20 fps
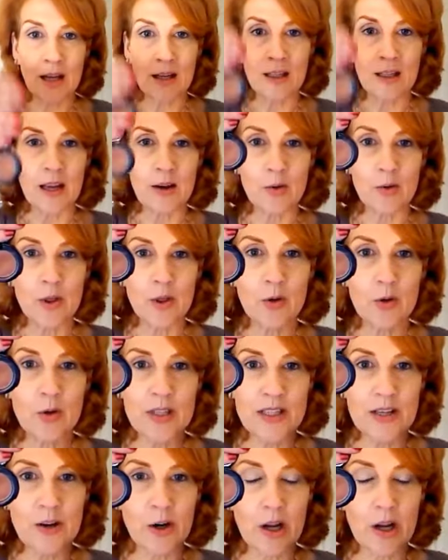Now in the
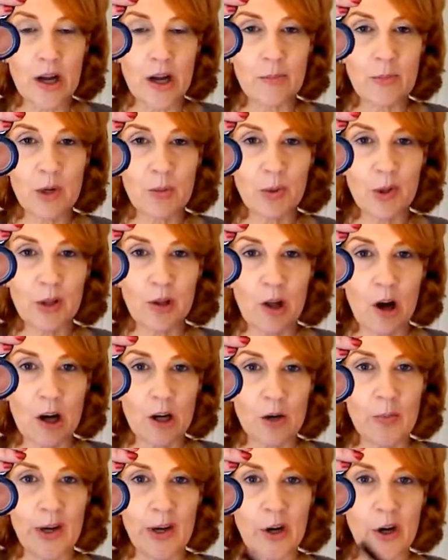crease area, I'm going to put
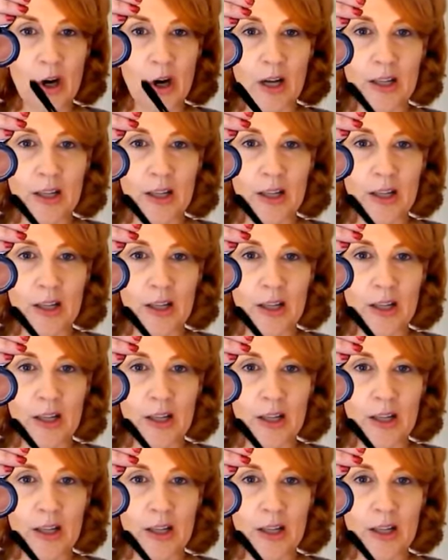Lock Bearer.